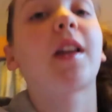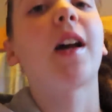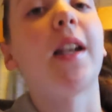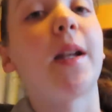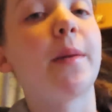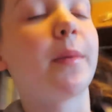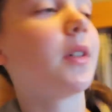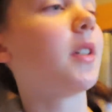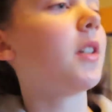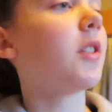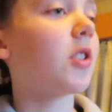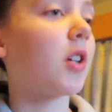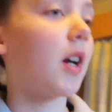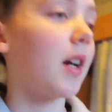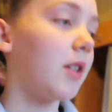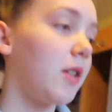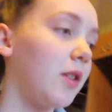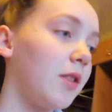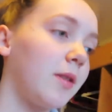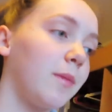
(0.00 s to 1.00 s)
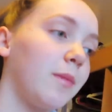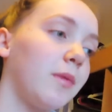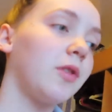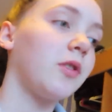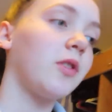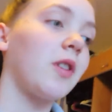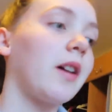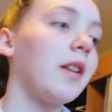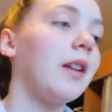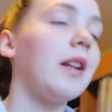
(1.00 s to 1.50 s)
And I'm going to try and do some
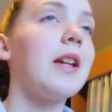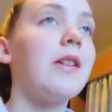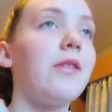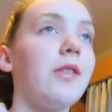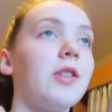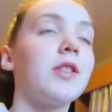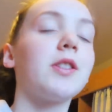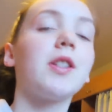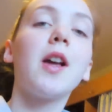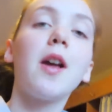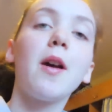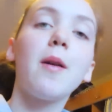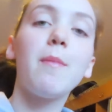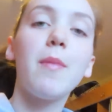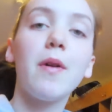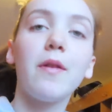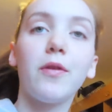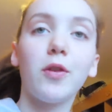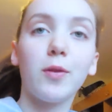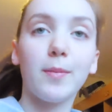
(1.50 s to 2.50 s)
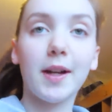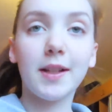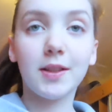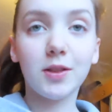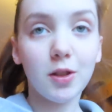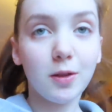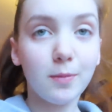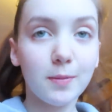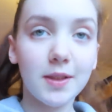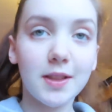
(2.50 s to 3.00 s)
chandelivers before my
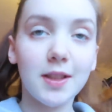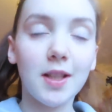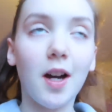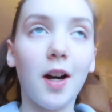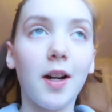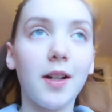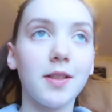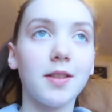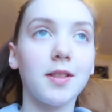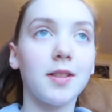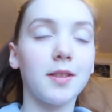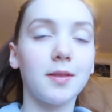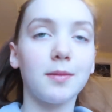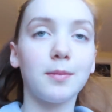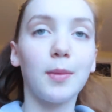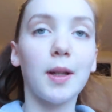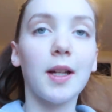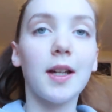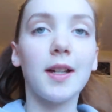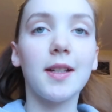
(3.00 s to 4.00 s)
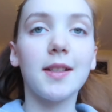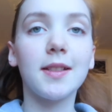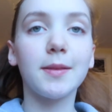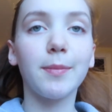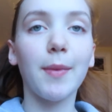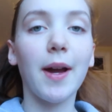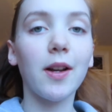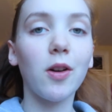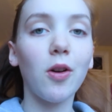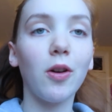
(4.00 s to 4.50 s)
Zoom starts because
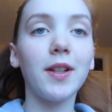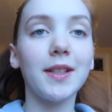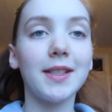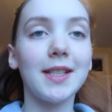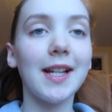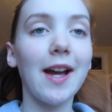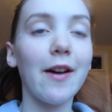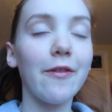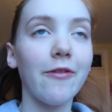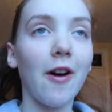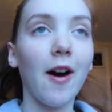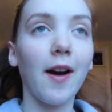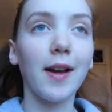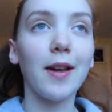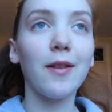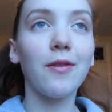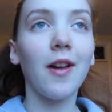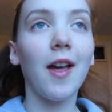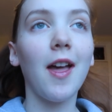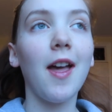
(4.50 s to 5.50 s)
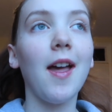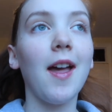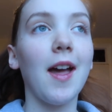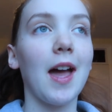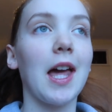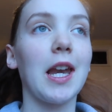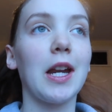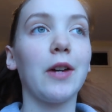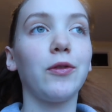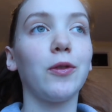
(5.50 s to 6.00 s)
my goal is to get five
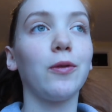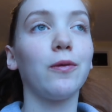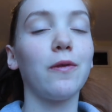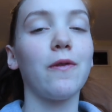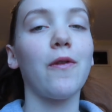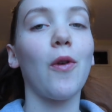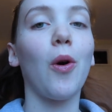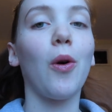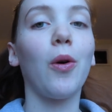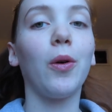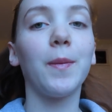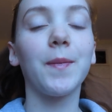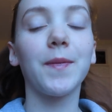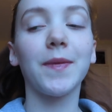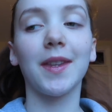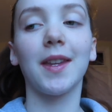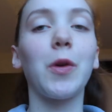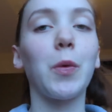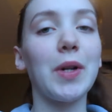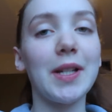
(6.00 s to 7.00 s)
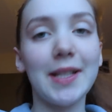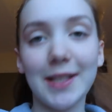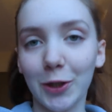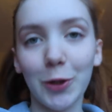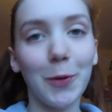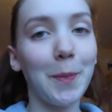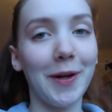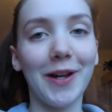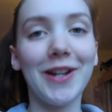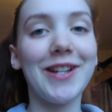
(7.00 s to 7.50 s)
and I've done four. We're
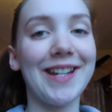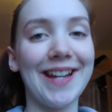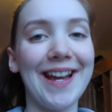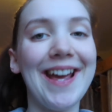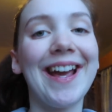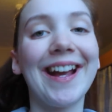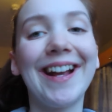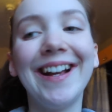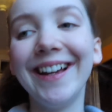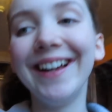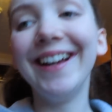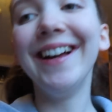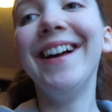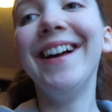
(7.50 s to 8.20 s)
still pushing.